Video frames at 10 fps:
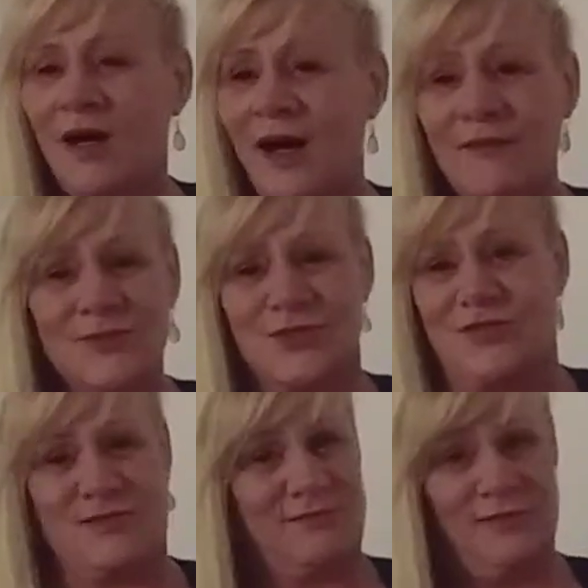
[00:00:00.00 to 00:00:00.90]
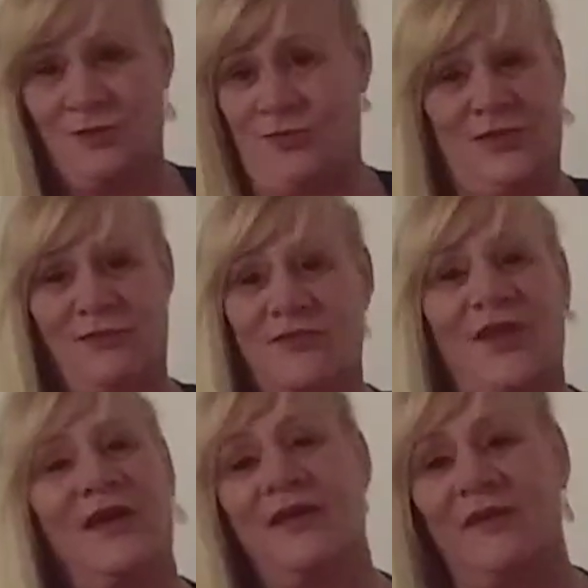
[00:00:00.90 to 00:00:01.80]
I'm just looking,
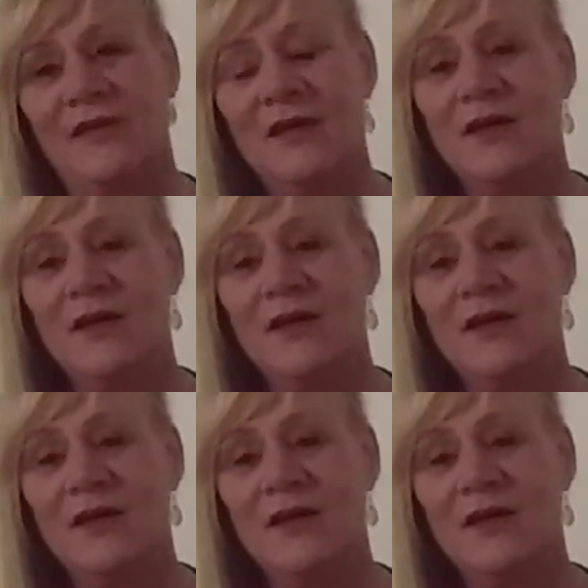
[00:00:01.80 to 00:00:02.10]
thinking.